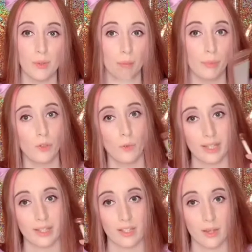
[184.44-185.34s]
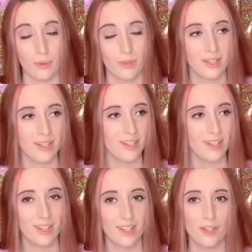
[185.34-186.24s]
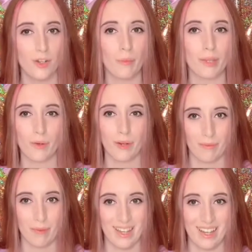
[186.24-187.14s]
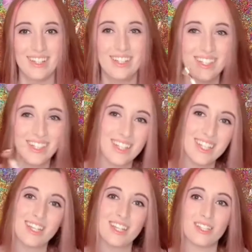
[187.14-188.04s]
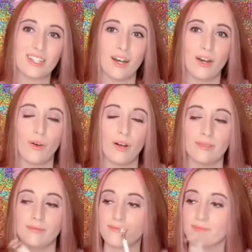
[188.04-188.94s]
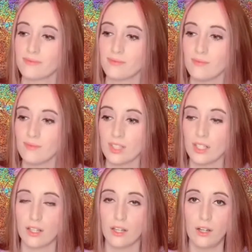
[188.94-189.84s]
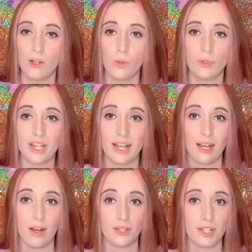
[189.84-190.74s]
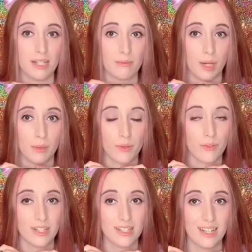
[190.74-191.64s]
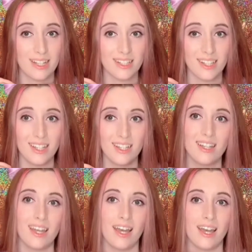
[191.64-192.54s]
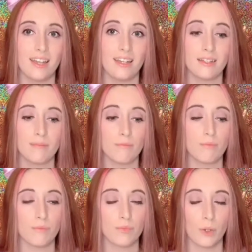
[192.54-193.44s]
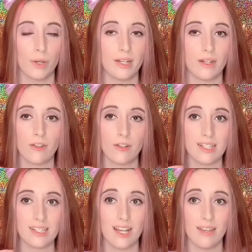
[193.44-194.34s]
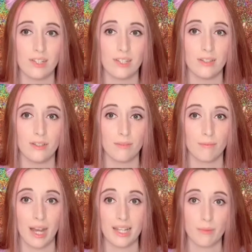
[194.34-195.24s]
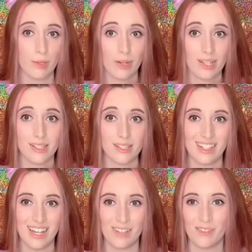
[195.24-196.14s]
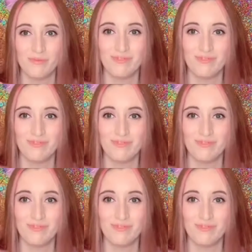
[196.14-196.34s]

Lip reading: a blue wig, so don't be thrown off by that. So go check out Chasin Bombs with Chris and Ashley and join in on their next live and buy some of the rings. I love them.